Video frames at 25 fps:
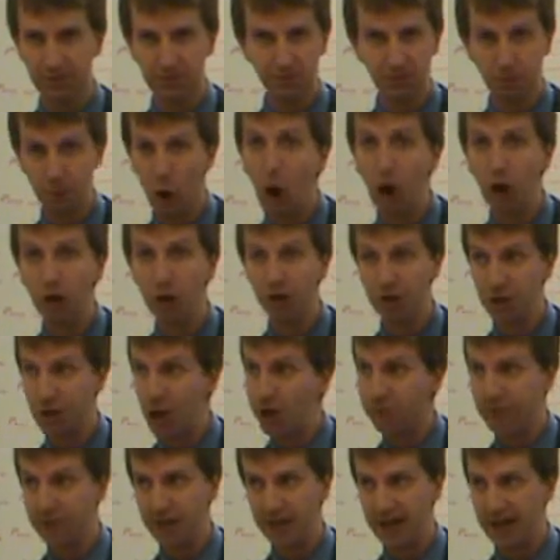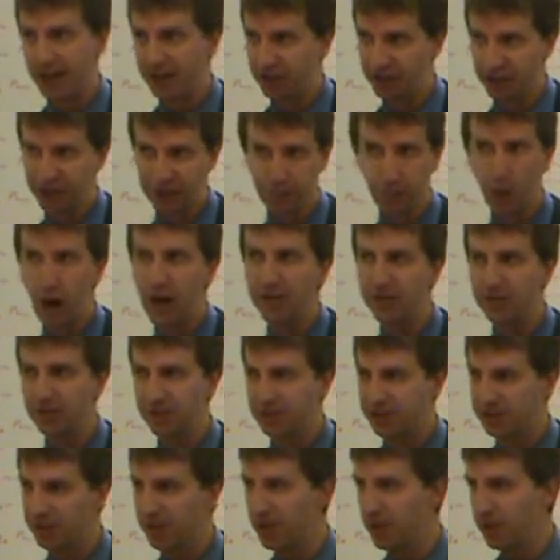large enough that it actually
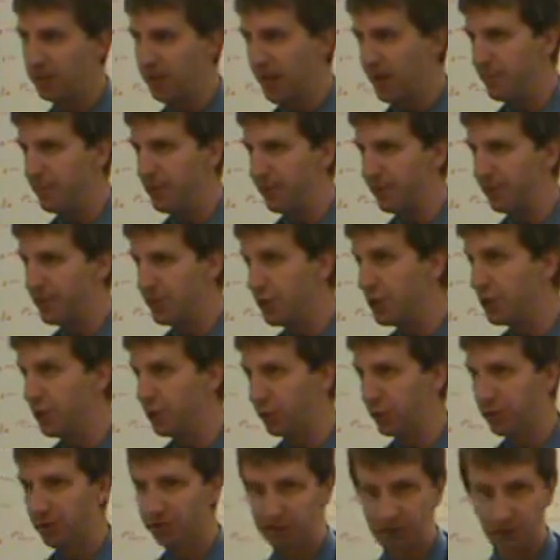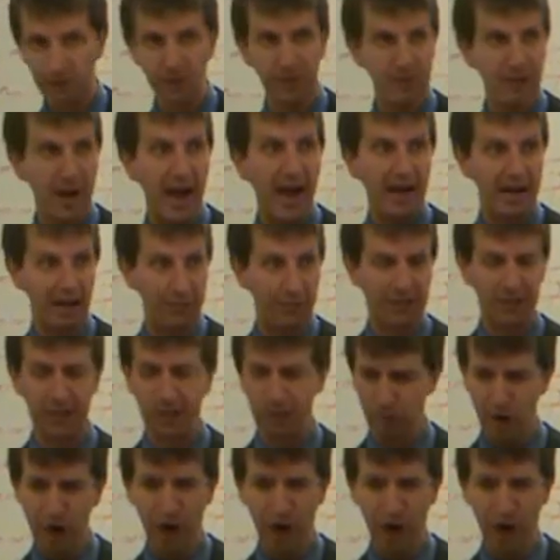surprises maybe even you coming back and being like,